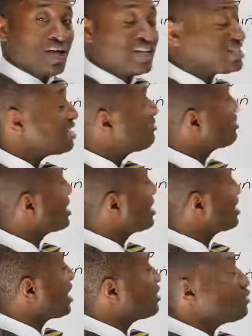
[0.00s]
Instead of
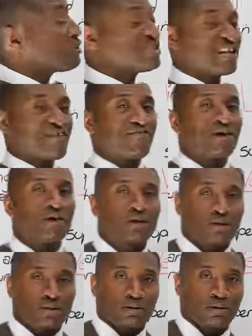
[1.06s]
saying that, you can say
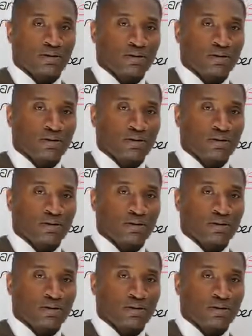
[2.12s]
vulgar.